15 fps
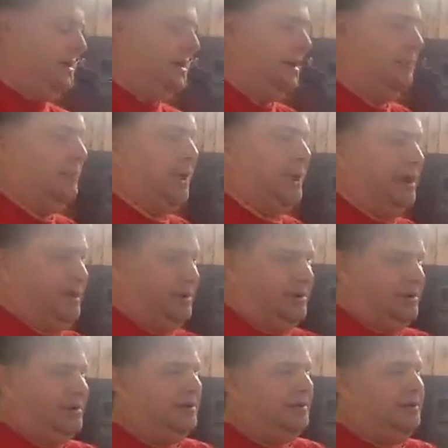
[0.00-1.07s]
and be,
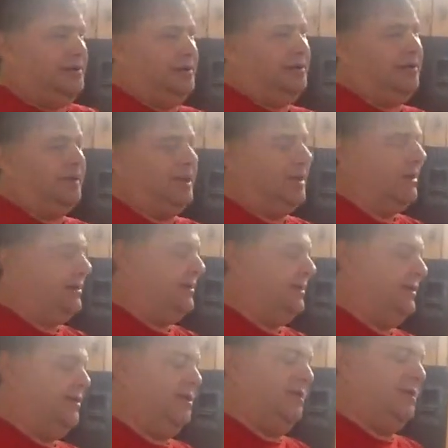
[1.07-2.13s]
uh,
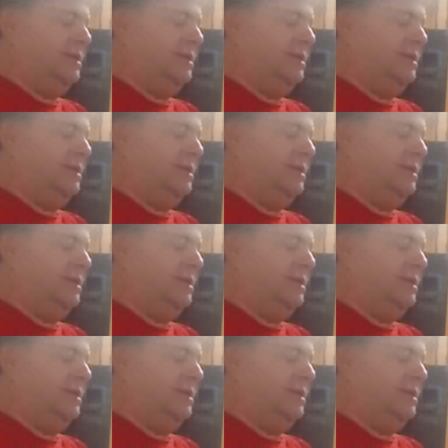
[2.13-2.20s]
you know,